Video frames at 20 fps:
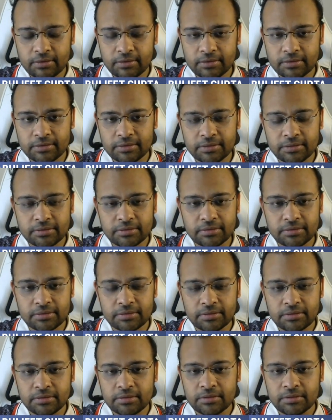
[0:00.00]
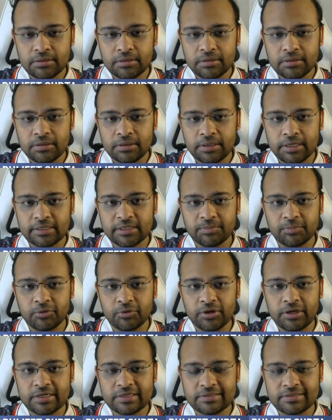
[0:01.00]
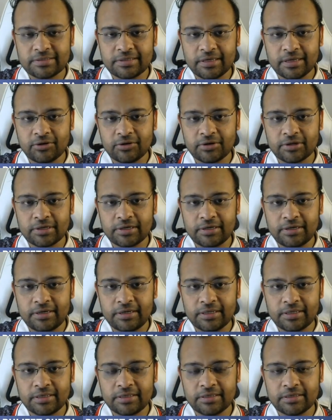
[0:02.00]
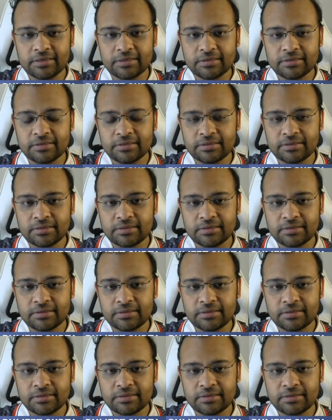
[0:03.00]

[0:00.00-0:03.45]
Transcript: And the point is, he cannot really take here.